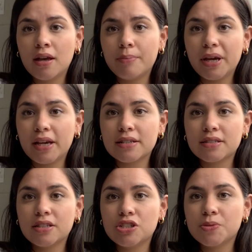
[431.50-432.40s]
my guests
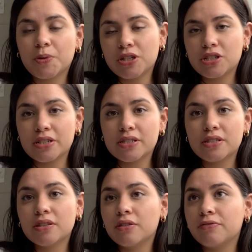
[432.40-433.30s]
can just purchase
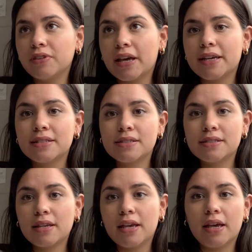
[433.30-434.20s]
their flights
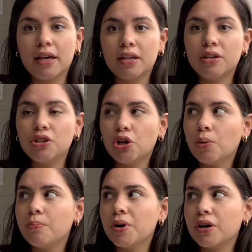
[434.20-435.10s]
and, you
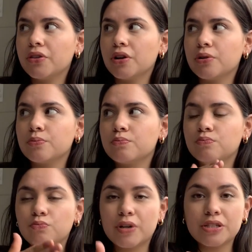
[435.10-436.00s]
know, book their
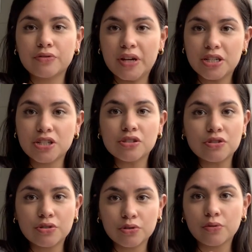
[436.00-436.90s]
reservations
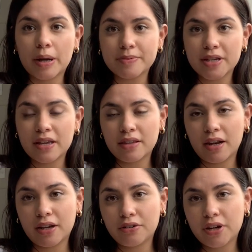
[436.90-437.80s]
through the website that
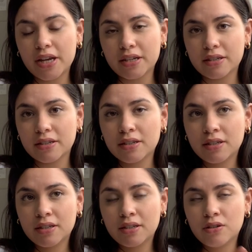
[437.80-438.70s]
I created
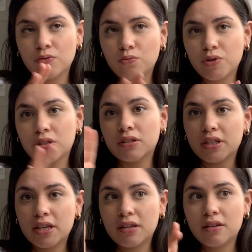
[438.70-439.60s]
with the
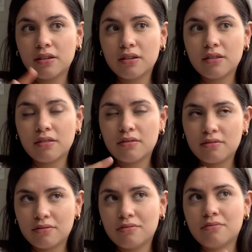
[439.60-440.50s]
link
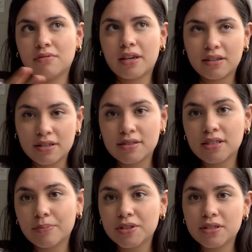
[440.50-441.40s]
that gets
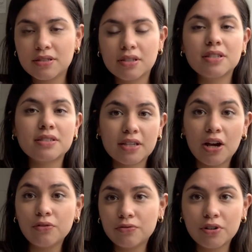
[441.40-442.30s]
them the
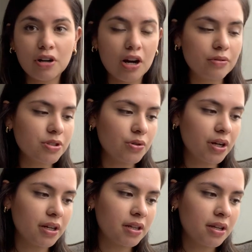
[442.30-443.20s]
discount for our resort.